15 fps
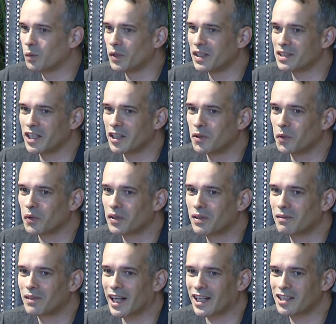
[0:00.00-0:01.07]
They don't,
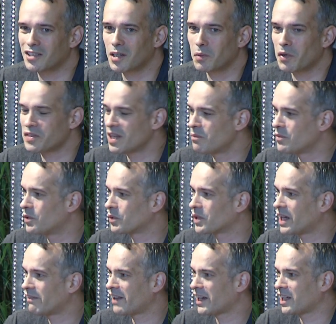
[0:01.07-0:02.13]
some of them don't
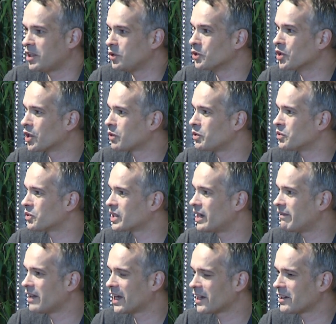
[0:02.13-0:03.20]
have, in New York, we don't have
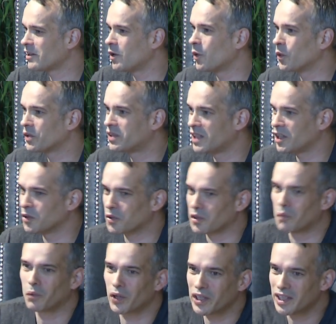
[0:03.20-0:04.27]
long tenured
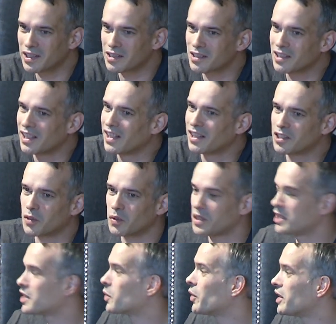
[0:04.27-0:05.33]
employees. So it's
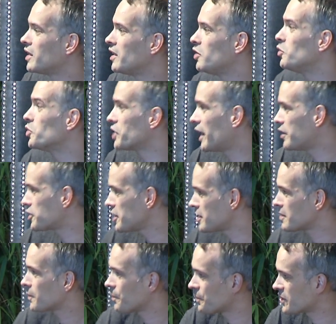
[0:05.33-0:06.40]
creating new challenges
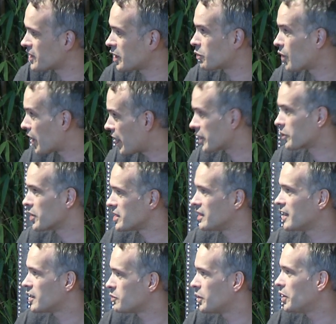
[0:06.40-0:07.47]
that we're addressing
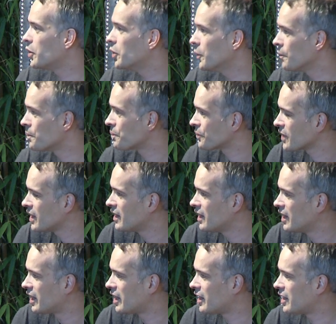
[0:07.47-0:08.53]
as we go.
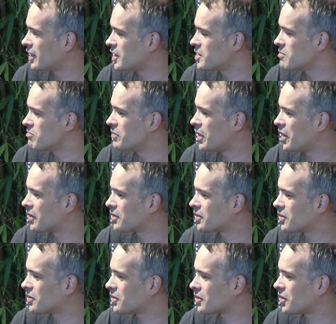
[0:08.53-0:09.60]

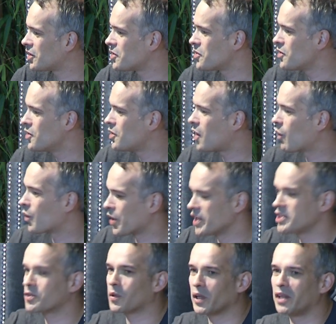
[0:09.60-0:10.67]
But our
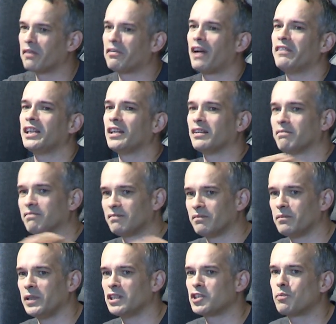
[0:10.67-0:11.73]
history of having
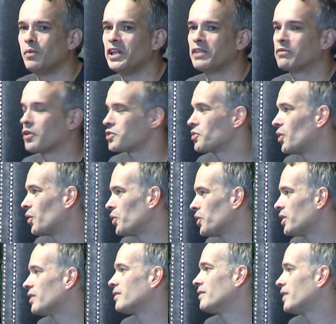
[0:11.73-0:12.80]
been split for so long
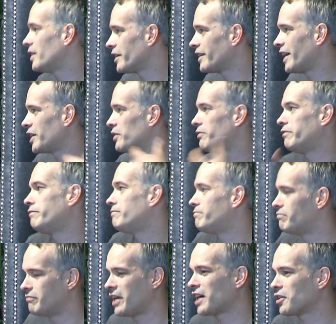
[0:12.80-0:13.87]
kind of
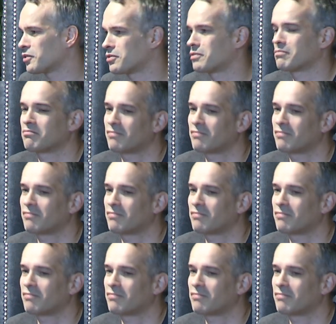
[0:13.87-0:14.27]
make us